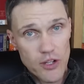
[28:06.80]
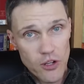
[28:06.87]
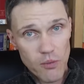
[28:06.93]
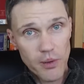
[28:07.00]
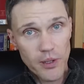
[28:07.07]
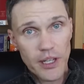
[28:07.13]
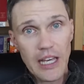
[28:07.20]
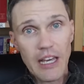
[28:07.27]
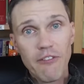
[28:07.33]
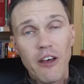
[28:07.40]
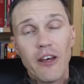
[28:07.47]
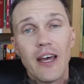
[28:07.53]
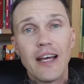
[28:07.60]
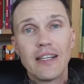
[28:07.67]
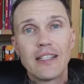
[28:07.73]
do believe
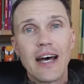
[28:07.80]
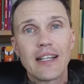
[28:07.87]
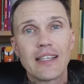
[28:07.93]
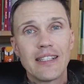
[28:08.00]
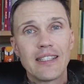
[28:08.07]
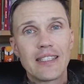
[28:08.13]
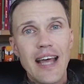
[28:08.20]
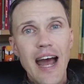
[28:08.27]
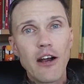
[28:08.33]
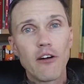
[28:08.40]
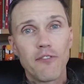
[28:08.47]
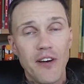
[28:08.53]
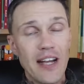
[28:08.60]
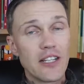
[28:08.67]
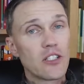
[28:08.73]
is that the
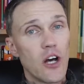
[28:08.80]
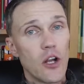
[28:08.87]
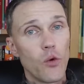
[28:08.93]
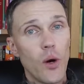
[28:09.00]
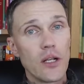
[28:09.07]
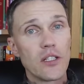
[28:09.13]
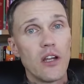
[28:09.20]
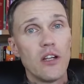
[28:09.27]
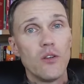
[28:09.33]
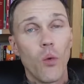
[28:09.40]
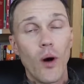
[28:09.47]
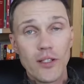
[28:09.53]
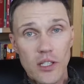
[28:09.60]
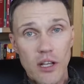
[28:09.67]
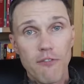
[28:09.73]
sacrifice done one,
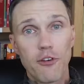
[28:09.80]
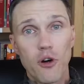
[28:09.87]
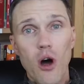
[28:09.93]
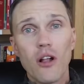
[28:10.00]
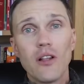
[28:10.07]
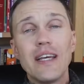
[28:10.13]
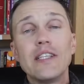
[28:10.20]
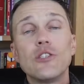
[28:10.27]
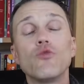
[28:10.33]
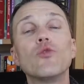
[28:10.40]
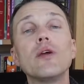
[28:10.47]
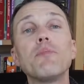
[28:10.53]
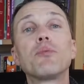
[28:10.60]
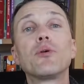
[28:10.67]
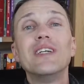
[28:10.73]
once and for all is
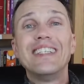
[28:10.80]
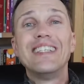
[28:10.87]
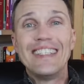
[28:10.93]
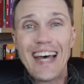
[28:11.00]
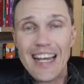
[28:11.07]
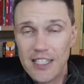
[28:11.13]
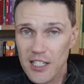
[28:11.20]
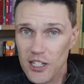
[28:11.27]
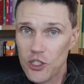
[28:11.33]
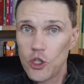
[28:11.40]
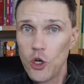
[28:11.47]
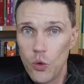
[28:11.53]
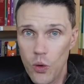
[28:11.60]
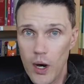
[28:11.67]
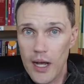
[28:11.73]
represented
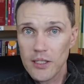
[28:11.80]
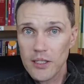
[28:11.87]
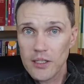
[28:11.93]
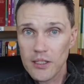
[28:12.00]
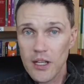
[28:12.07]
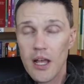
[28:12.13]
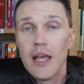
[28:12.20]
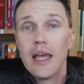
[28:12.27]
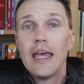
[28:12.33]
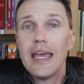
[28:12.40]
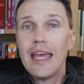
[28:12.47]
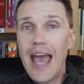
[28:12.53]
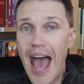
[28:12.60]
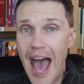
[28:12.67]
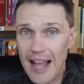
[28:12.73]
to us
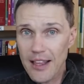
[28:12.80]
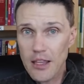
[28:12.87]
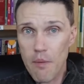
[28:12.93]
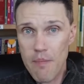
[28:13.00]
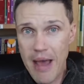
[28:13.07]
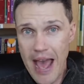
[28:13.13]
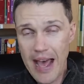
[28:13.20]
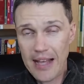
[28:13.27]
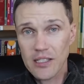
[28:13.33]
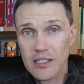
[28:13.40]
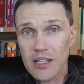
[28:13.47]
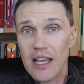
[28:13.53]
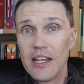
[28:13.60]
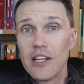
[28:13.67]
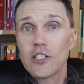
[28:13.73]
at the
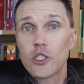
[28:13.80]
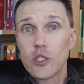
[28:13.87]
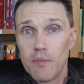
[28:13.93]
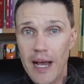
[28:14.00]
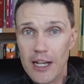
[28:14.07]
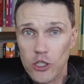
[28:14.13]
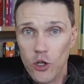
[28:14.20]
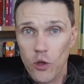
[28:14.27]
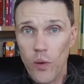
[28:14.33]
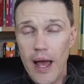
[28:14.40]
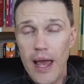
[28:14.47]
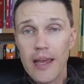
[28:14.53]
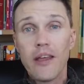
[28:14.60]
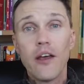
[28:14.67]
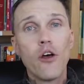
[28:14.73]
Mass in a special
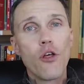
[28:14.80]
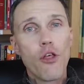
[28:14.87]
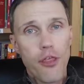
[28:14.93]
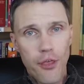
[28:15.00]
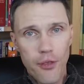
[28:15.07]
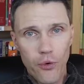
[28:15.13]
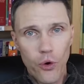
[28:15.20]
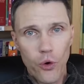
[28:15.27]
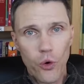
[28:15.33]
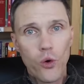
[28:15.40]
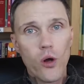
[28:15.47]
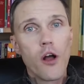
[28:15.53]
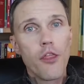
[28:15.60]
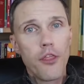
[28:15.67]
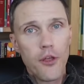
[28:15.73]
way
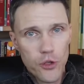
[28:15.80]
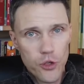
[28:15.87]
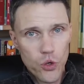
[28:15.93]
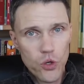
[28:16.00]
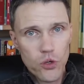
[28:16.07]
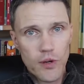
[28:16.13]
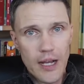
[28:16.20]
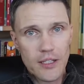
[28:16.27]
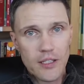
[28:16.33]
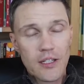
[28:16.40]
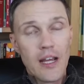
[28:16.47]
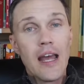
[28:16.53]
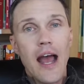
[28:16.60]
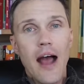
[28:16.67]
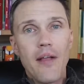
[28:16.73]
through the
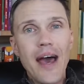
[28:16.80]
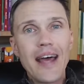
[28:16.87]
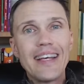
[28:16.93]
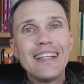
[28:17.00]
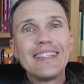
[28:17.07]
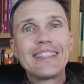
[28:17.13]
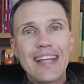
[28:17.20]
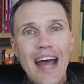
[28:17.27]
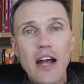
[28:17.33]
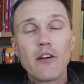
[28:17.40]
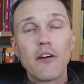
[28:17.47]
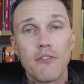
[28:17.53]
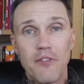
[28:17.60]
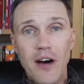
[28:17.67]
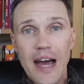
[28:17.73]
Eucharist, and that his
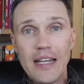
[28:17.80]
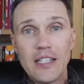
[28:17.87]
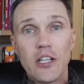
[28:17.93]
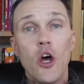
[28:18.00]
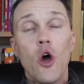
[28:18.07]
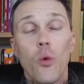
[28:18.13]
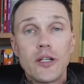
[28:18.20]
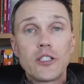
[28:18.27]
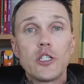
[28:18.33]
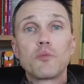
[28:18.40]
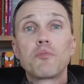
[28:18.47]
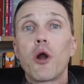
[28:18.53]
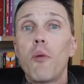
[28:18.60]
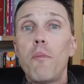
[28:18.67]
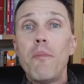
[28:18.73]
sacrifice, which is
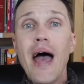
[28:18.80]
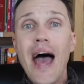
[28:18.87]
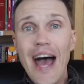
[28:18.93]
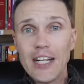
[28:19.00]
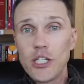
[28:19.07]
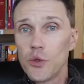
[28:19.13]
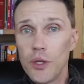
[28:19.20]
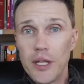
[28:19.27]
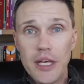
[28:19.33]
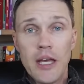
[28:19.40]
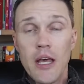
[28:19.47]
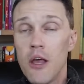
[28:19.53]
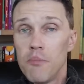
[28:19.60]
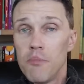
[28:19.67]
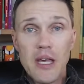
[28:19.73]
perpetually
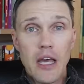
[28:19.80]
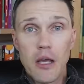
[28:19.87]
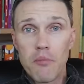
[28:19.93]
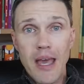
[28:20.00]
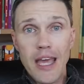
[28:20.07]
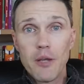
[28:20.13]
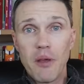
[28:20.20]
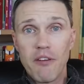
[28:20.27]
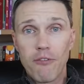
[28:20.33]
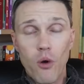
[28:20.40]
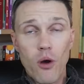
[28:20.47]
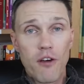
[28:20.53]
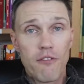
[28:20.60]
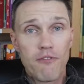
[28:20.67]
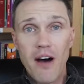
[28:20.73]
being made
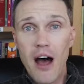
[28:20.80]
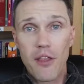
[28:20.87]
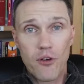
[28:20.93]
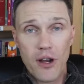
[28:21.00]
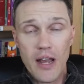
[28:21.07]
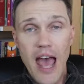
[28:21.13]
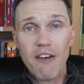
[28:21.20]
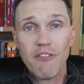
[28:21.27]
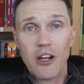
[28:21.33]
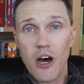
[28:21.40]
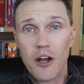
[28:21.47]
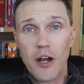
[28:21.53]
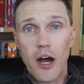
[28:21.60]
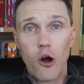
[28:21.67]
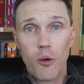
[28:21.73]
before the Father in heaven
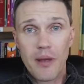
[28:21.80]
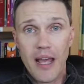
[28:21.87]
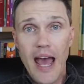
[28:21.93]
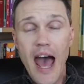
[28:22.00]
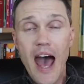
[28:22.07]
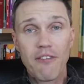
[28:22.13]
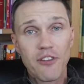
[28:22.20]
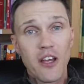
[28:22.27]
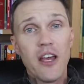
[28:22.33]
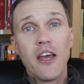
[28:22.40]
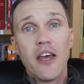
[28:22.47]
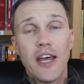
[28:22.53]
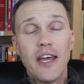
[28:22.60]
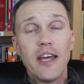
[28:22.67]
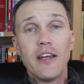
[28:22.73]
on our behalf,
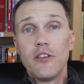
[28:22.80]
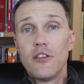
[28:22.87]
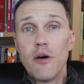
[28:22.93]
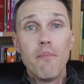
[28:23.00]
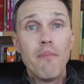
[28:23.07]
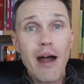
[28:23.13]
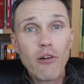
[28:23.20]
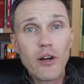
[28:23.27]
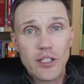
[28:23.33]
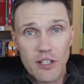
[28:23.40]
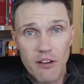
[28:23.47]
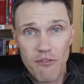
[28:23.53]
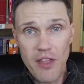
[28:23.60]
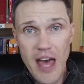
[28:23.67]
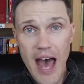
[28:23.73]
it, the merits
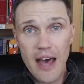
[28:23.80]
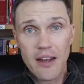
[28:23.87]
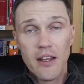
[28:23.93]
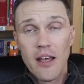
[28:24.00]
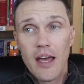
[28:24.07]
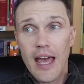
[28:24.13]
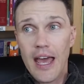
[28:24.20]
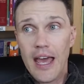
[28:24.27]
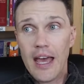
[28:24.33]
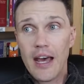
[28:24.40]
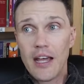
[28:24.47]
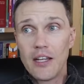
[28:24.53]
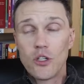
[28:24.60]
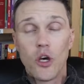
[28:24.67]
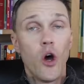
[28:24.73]
of that
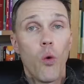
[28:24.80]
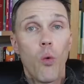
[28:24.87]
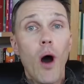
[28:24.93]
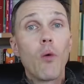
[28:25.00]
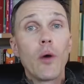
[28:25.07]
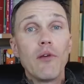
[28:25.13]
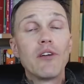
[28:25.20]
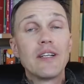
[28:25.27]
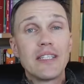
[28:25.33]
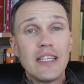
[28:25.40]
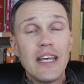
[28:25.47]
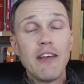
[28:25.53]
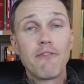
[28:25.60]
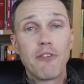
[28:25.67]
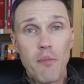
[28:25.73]
and what we
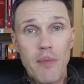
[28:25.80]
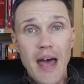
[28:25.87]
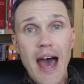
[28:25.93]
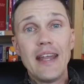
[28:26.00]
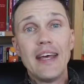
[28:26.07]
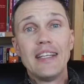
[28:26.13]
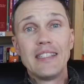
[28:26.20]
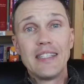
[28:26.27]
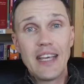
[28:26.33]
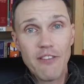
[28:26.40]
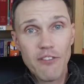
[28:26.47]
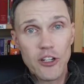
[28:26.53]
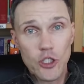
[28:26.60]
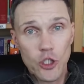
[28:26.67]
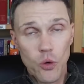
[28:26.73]
receive from that is
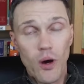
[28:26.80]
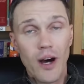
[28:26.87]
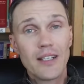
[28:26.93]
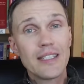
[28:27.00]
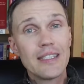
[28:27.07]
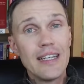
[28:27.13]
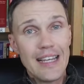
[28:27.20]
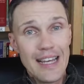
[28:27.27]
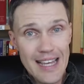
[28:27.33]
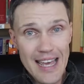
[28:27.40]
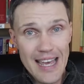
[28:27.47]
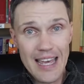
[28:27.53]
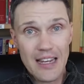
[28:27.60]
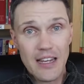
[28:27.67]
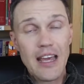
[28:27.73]
given to us
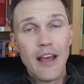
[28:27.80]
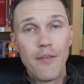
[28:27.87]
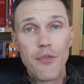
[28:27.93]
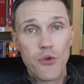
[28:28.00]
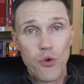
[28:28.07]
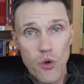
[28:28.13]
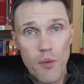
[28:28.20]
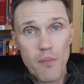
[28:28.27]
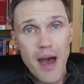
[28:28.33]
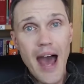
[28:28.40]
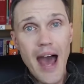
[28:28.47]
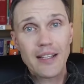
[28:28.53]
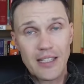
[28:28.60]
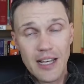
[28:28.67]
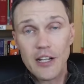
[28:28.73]
in and through the
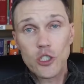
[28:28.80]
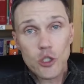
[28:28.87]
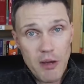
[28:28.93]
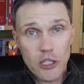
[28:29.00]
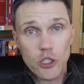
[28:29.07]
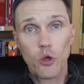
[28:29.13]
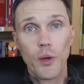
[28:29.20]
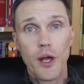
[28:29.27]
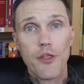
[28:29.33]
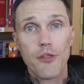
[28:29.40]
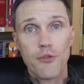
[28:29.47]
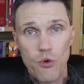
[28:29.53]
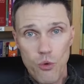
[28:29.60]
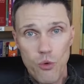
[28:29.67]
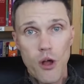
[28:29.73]
Mass, and especially
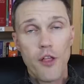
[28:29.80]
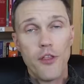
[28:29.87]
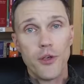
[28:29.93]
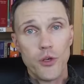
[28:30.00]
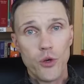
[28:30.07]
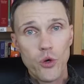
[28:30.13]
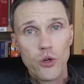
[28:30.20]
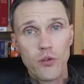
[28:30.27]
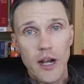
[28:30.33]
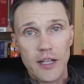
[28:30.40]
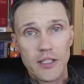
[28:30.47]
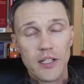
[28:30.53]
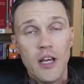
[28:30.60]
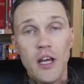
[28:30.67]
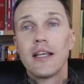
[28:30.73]
through the
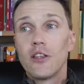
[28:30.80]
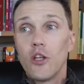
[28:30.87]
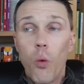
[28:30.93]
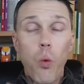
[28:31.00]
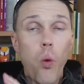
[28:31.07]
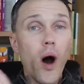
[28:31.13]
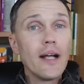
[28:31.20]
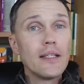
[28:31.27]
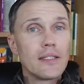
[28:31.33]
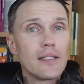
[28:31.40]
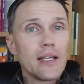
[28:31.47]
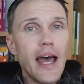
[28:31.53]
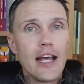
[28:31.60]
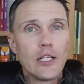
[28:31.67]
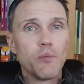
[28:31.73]
Eucharist. The
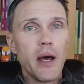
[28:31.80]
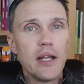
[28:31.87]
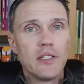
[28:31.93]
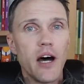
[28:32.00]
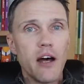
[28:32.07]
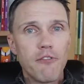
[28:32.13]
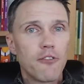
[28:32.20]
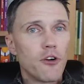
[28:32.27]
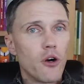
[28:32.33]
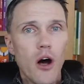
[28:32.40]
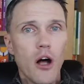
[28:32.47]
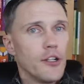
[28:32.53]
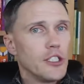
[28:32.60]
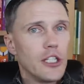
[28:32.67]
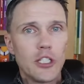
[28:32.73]
once has been done for
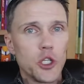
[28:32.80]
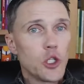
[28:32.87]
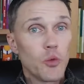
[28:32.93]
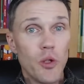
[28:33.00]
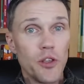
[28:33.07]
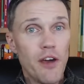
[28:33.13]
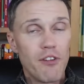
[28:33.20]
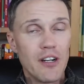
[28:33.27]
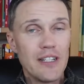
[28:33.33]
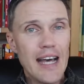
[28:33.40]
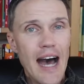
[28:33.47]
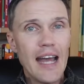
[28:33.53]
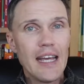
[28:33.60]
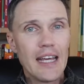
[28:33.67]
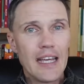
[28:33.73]
all. Jesus will never
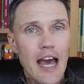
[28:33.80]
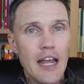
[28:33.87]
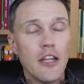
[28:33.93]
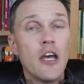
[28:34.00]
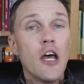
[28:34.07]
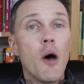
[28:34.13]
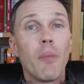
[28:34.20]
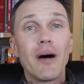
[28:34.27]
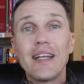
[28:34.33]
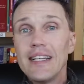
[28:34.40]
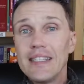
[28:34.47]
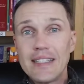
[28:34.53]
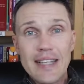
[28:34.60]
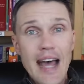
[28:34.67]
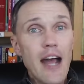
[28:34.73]
die again, but
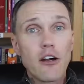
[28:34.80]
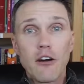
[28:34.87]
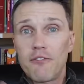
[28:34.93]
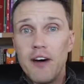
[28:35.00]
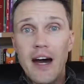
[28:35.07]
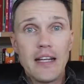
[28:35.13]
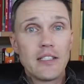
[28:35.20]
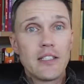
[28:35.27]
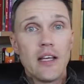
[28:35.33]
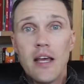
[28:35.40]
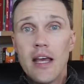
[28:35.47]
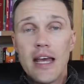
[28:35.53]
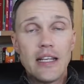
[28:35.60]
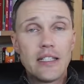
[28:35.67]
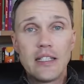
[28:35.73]
his sacrifice
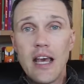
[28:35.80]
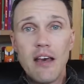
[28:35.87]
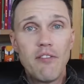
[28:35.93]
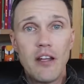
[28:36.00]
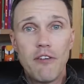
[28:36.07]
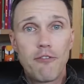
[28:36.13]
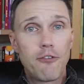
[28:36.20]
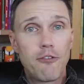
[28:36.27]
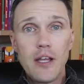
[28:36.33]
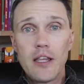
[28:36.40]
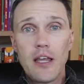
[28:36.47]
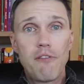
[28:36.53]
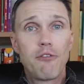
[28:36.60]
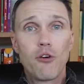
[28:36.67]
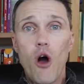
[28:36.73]
is given
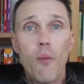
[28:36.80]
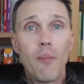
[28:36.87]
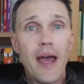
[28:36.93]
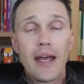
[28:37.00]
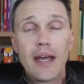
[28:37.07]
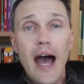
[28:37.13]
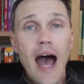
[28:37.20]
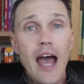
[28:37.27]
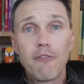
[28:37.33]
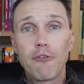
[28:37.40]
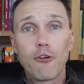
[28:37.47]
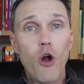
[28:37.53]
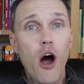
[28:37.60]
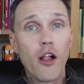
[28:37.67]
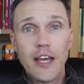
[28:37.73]
freely for all mankind
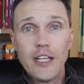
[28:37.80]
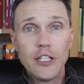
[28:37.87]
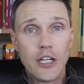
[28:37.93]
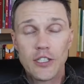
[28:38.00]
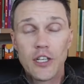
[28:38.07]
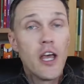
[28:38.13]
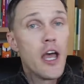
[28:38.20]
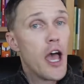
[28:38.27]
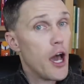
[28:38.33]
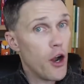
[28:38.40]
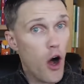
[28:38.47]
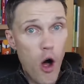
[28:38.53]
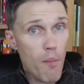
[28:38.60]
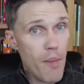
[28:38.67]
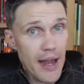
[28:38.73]
for all ages, and
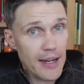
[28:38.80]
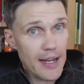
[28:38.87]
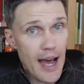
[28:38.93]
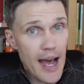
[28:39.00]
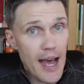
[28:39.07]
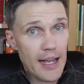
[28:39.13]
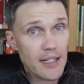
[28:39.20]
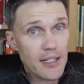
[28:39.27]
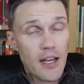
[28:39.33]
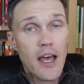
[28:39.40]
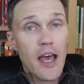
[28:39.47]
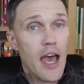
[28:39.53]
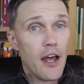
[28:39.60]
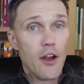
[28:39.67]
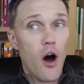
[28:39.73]
all mankind
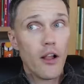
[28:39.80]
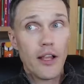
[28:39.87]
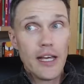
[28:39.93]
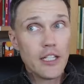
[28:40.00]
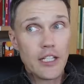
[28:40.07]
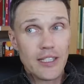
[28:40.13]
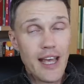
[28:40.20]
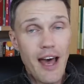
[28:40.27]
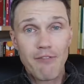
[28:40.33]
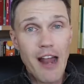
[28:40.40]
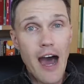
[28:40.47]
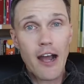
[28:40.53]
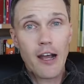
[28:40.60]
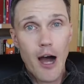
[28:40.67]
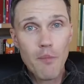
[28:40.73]
and all ages have
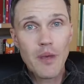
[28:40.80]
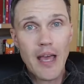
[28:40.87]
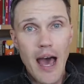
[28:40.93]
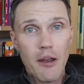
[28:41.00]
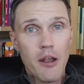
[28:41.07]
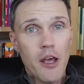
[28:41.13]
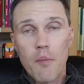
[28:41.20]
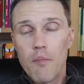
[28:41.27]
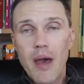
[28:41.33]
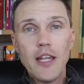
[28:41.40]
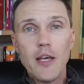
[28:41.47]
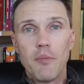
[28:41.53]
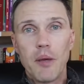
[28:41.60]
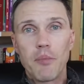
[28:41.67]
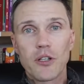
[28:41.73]
not come yet.
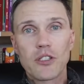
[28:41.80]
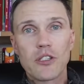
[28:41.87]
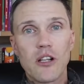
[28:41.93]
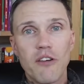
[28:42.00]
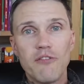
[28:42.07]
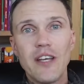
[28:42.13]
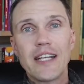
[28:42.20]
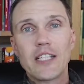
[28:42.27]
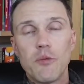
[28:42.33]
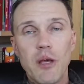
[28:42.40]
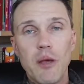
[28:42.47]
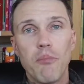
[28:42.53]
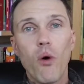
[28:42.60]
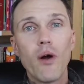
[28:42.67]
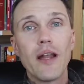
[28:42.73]
Many people still have yet to
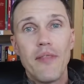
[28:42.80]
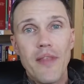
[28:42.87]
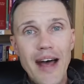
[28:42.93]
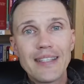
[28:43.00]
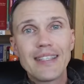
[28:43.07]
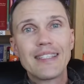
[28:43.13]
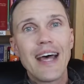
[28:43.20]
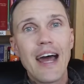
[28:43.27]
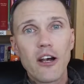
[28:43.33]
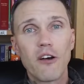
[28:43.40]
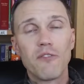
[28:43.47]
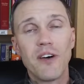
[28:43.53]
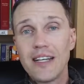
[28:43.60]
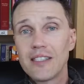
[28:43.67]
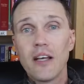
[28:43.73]
be born, and that
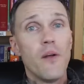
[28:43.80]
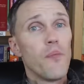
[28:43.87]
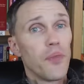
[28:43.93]
sacrifice